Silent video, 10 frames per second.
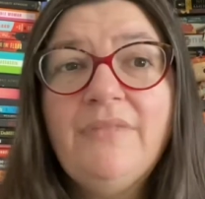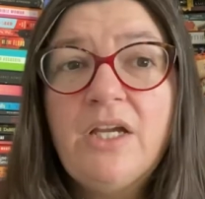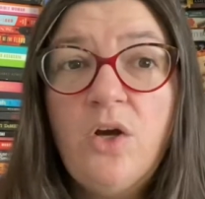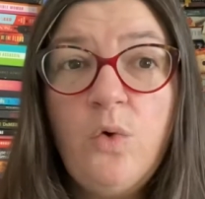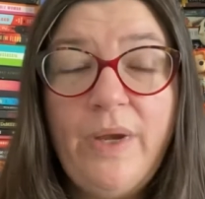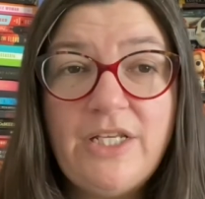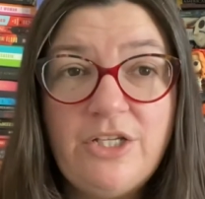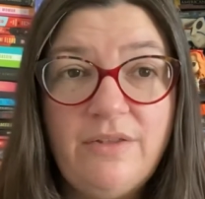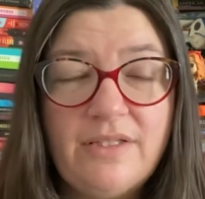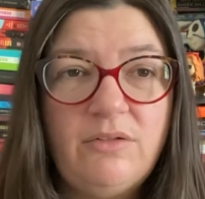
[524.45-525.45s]
go away to
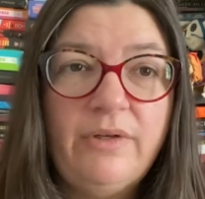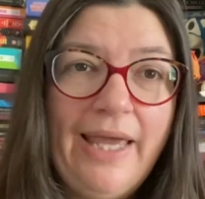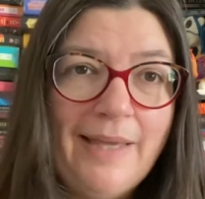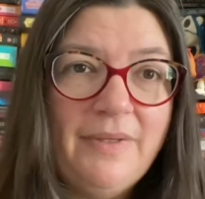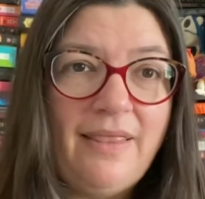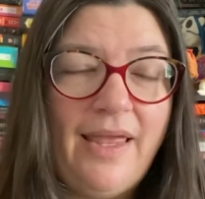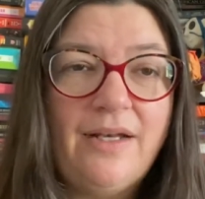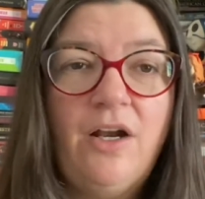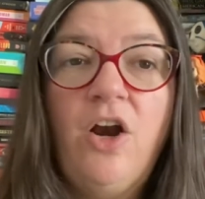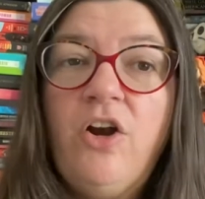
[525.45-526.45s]
this little cabin that
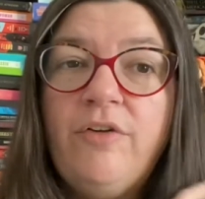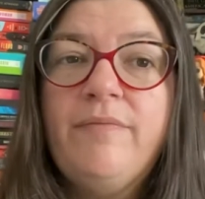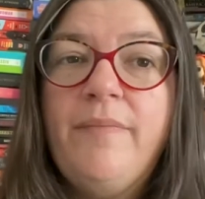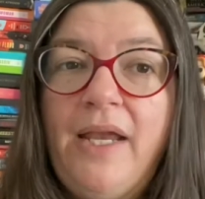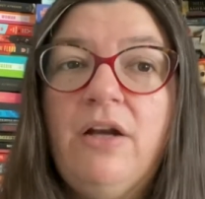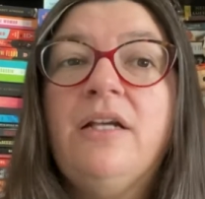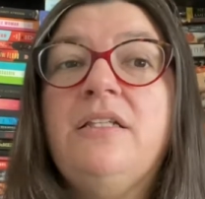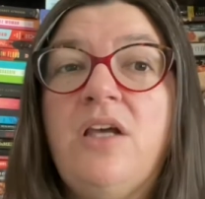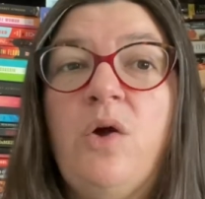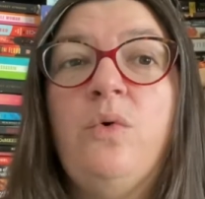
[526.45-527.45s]
her parents
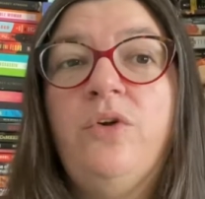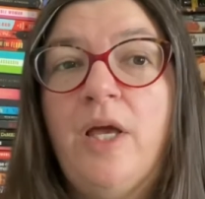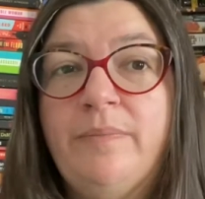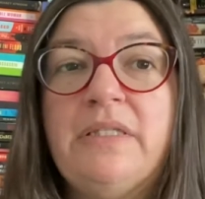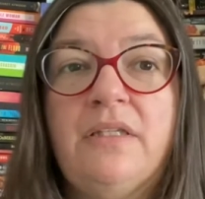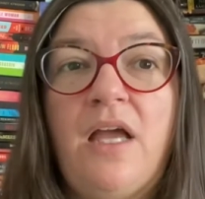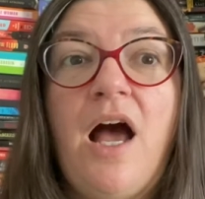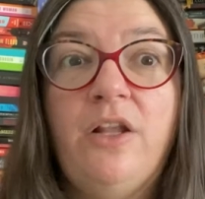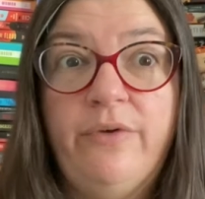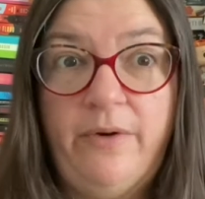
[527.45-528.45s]
own up in the
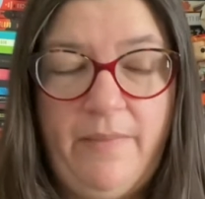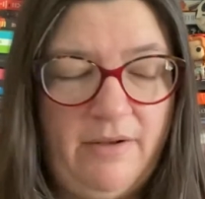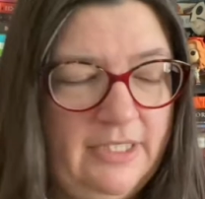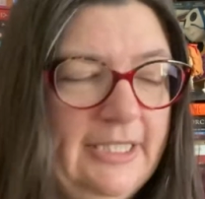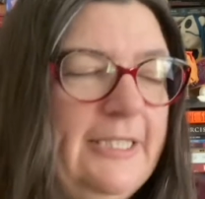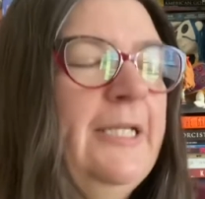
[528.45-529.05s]
Colorado mountains.